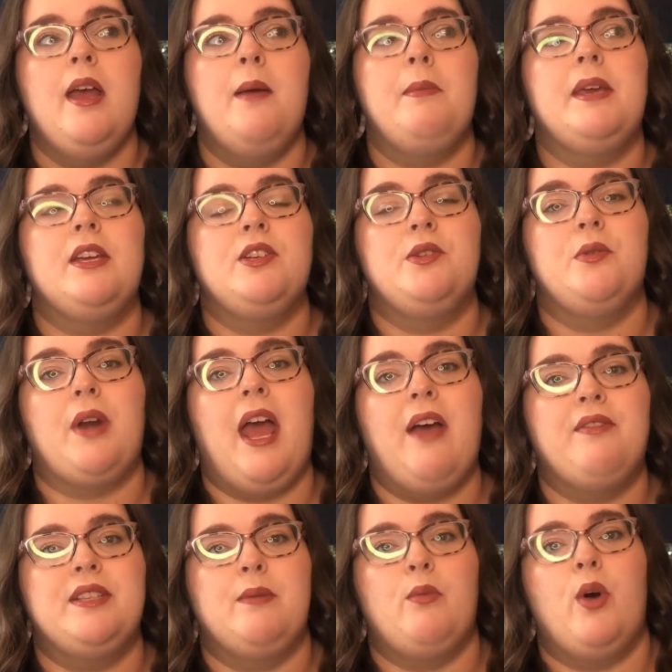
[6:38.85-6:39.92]
because you don't have
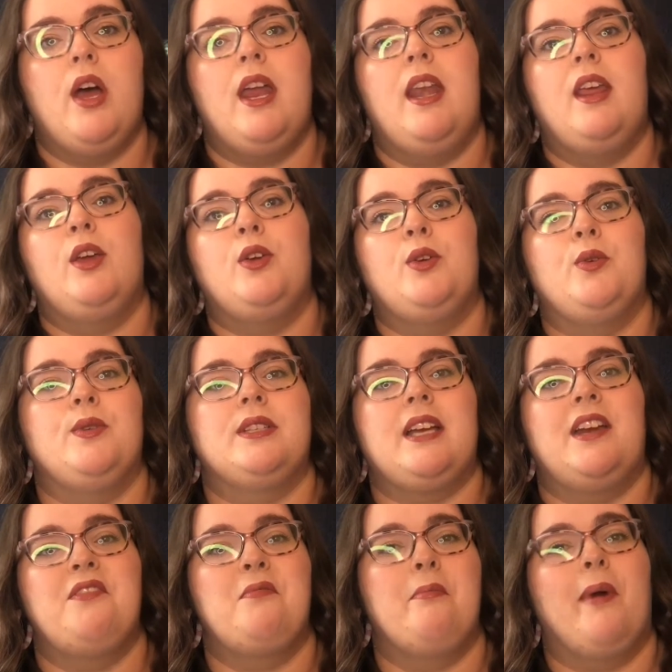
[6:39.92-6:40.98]
someone who is
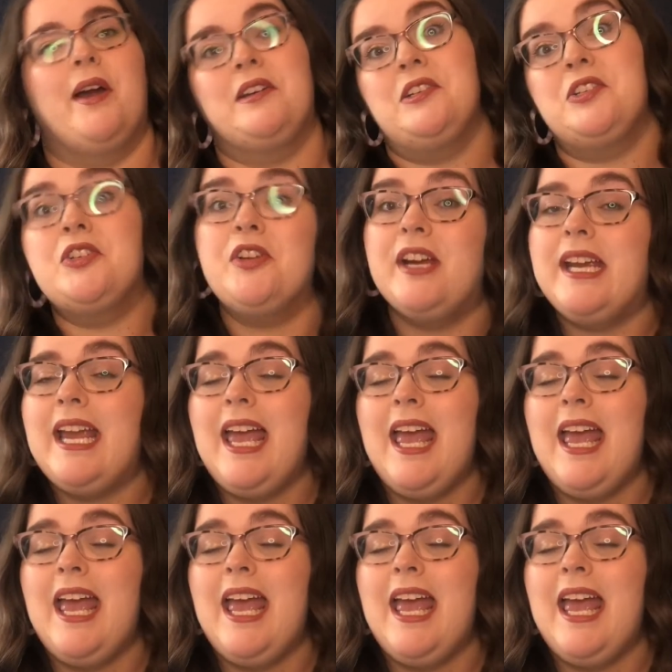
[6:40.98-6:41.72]
kind of monitoring